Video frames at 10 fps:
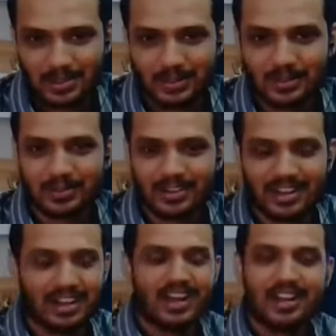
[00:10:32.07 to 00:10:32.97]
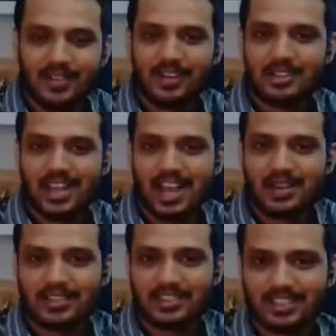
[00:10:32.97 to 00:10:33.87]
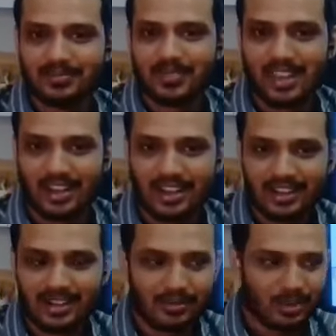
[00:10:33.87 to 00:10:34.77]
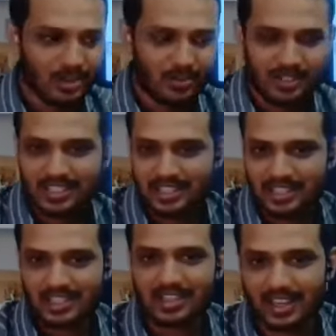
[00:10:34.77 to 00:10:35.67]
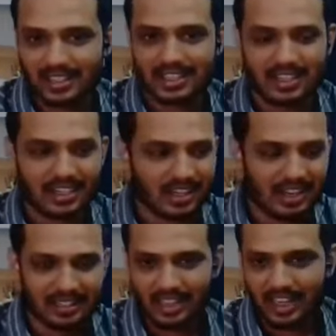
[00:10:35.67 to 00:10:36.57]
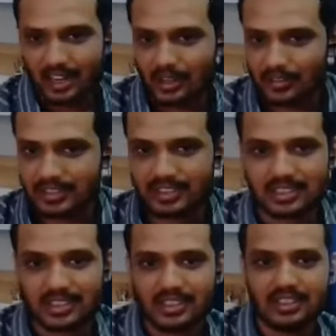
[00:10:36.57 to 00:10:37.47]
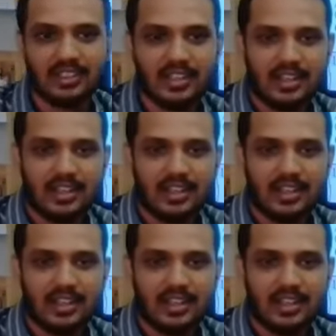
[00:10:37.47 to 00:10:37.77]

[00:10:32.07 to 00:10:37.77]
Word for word: so, uh, and we'll also have a one-on-one -on -one session, like say at the end of this, uh,